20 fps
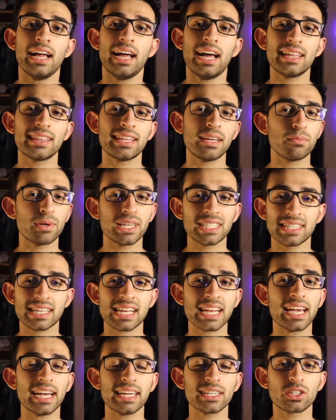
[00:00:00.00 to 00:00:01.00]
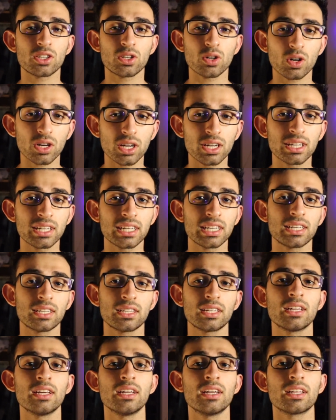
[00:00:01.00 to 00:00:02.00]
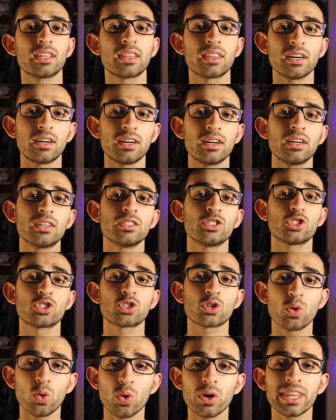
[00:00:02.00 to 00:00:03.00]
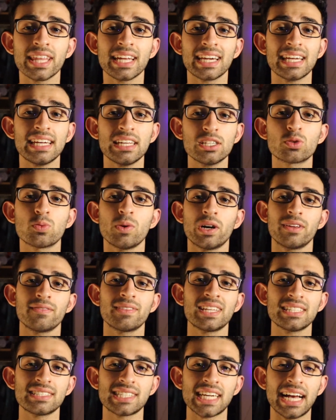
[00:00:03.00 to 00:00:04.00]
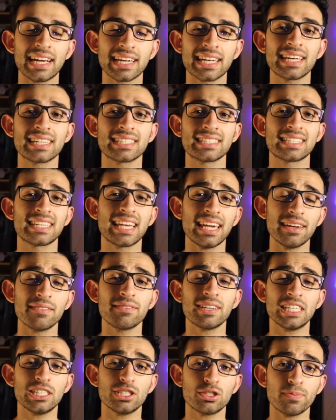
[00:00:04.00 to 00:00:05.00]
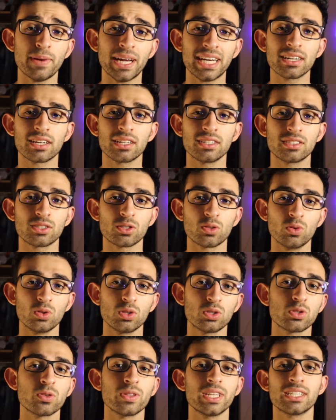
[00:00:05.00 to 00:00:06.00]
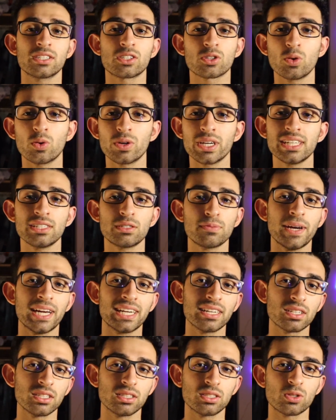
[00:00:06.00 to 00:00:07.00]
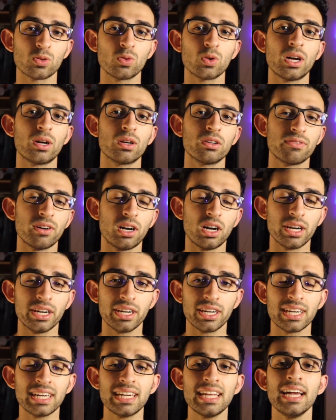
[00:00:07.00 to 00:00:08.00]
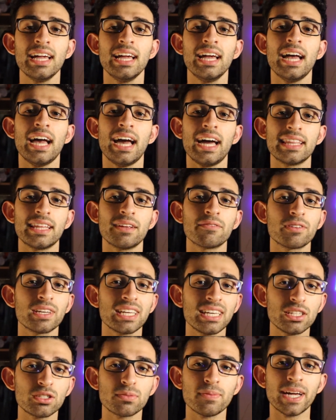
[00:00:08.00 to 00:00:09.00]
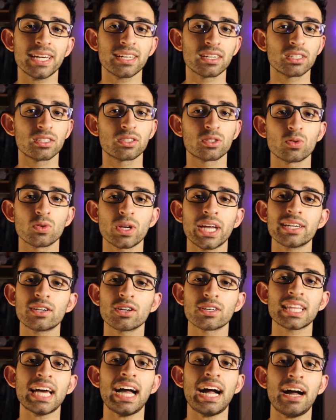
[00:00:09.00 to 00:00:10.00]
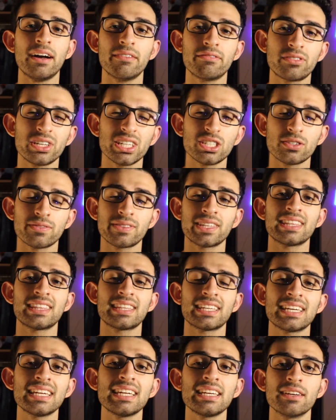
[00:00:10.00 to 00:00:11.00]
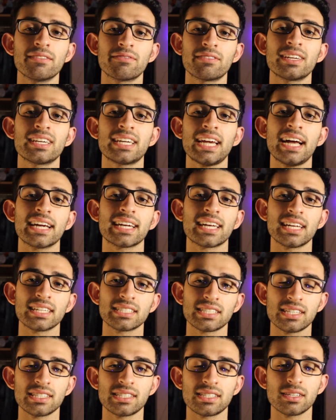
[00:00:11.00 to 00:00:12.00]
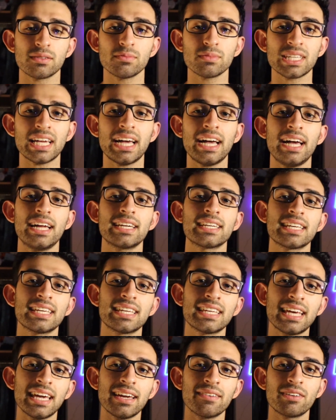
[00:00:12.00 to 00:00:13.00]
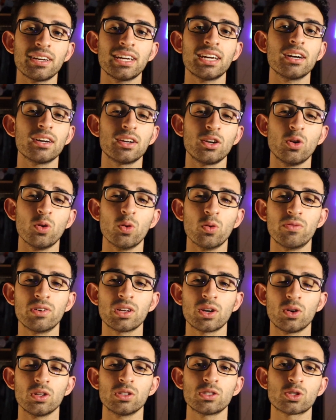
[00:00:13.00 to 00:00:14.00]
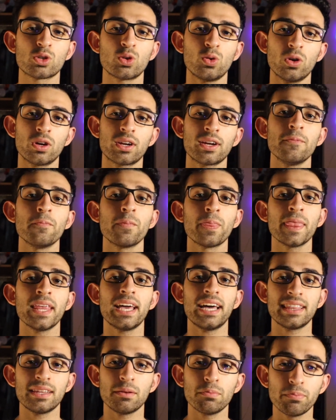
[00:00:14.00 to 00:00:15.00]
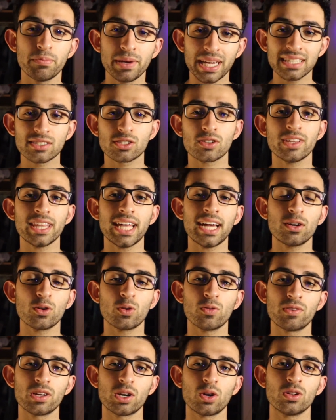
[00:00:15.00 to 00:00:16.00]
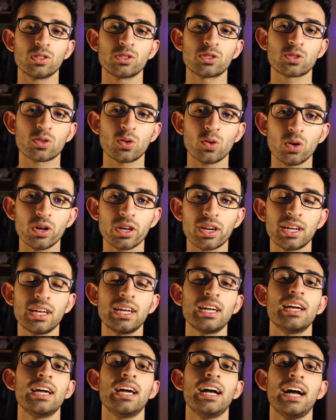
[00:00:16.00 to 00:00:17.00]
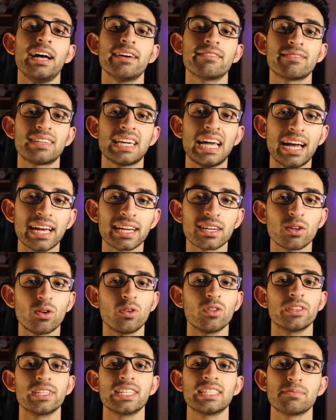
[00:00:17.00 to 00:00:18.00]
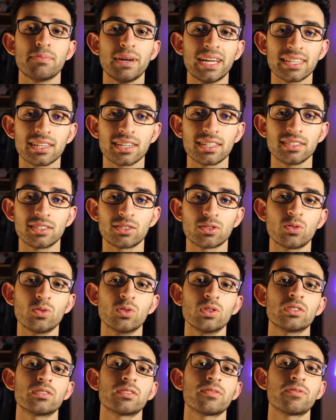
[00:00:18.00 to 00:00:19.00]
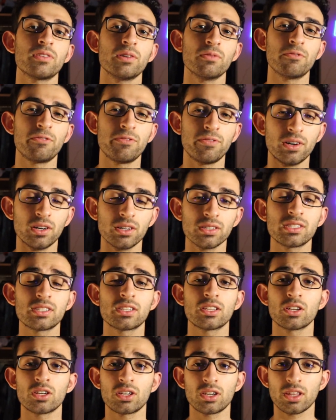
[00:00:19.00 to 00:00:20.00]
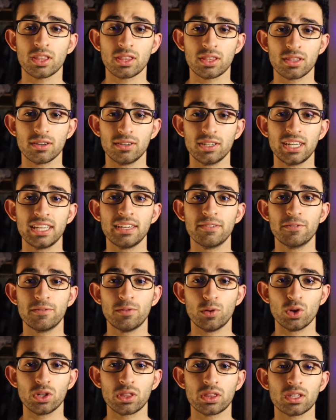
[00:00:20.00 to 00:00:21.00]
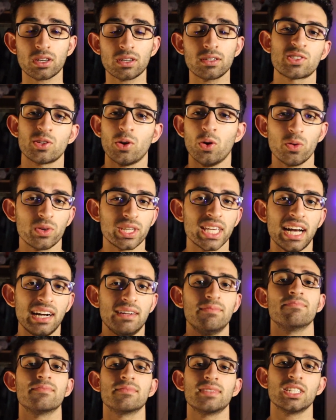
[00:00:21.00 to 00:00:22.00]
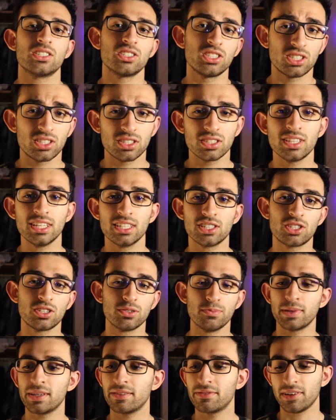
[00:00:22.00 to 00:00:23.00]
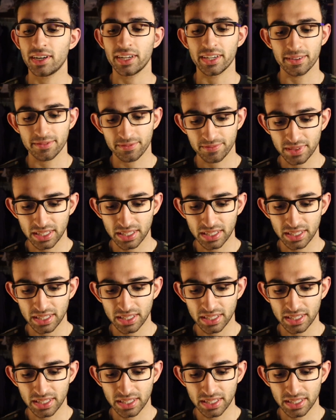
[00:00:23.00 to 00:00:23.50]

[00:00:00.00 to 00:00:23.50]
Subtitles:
And then basically I took the score that each one of these rankings gave each medical school. So they scored each medical school out of 100. And then for each medical school, I took the average of the three different ranking systems and gave it an overall score. And then based on that overall score, I've ranked all these medical schools from first to 34th. So yeah, this should be fun.